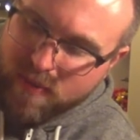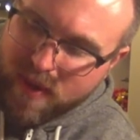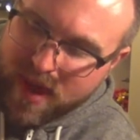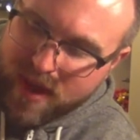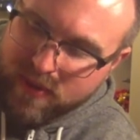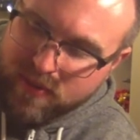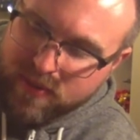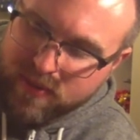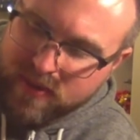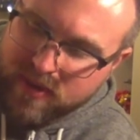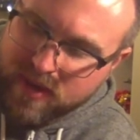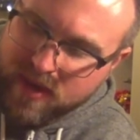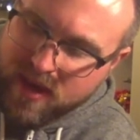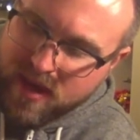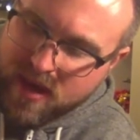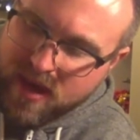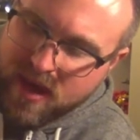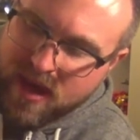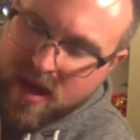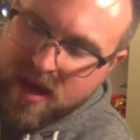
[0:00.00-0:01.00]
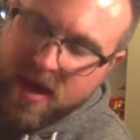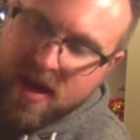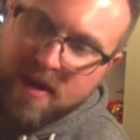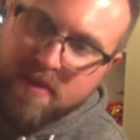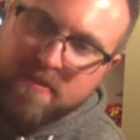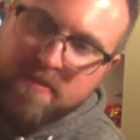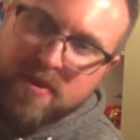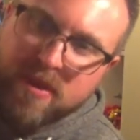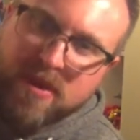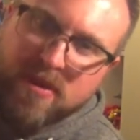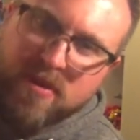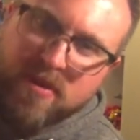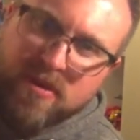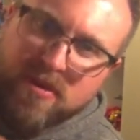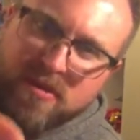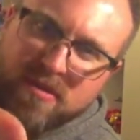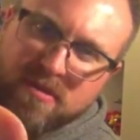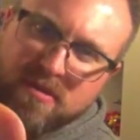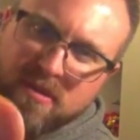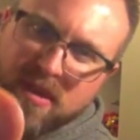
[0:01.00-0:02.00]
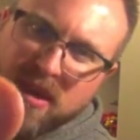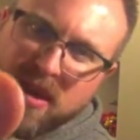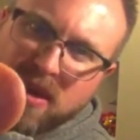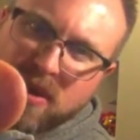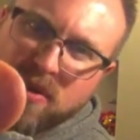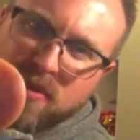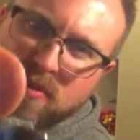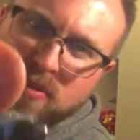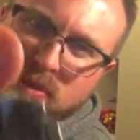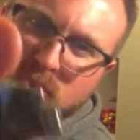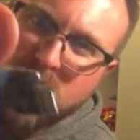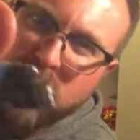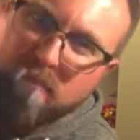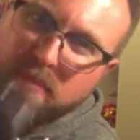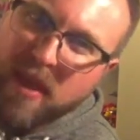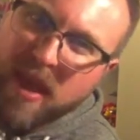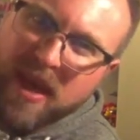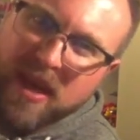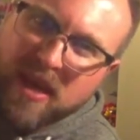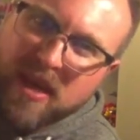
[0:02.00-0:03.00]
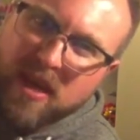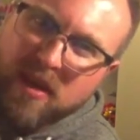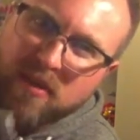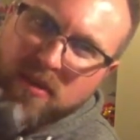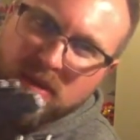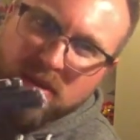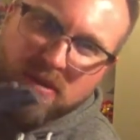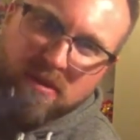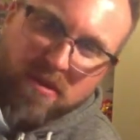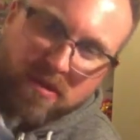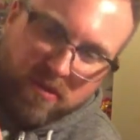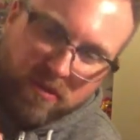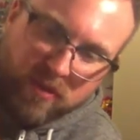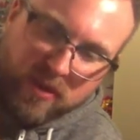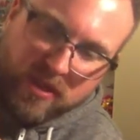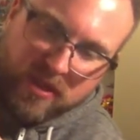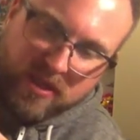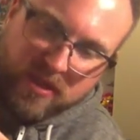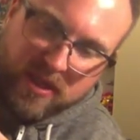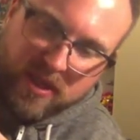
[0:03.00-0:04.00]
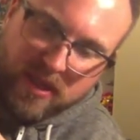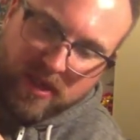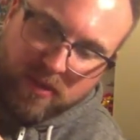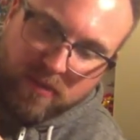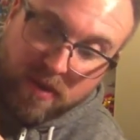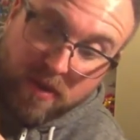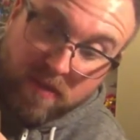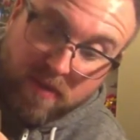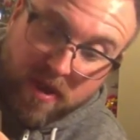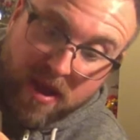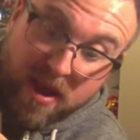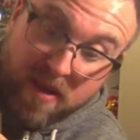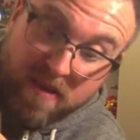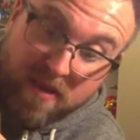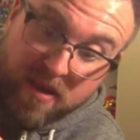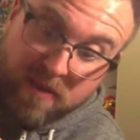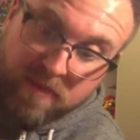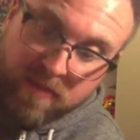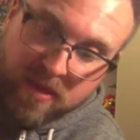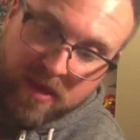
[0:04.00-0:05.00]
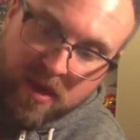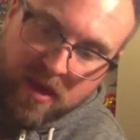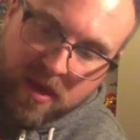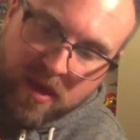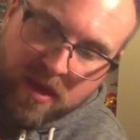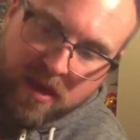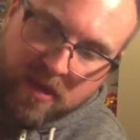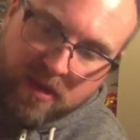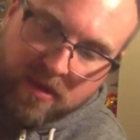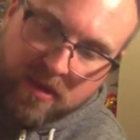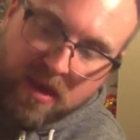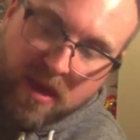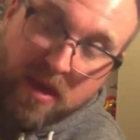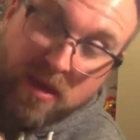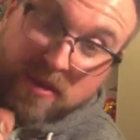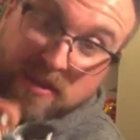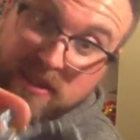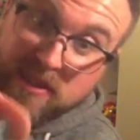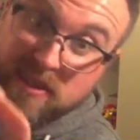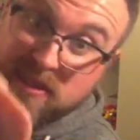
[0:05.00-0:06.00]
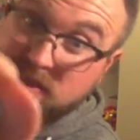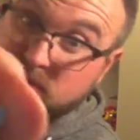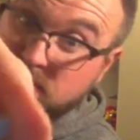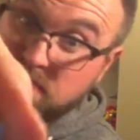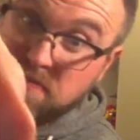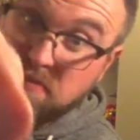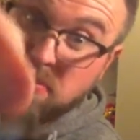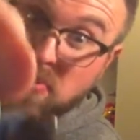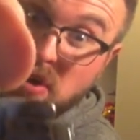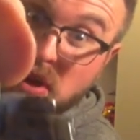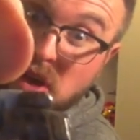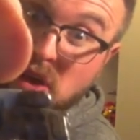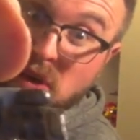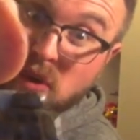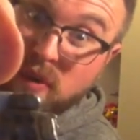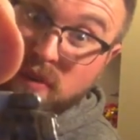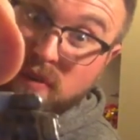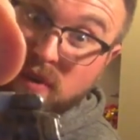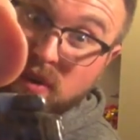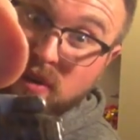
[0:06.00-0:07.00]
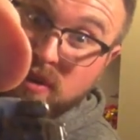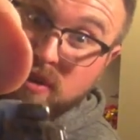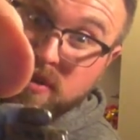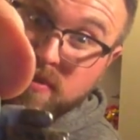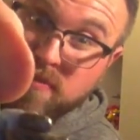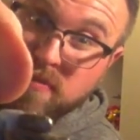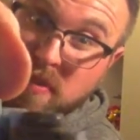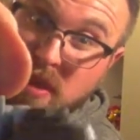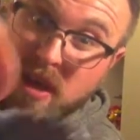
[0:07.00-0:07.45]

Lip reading: £1. Because he comes with a black Unicron, which is a little bit rarer. So, pretty cool find.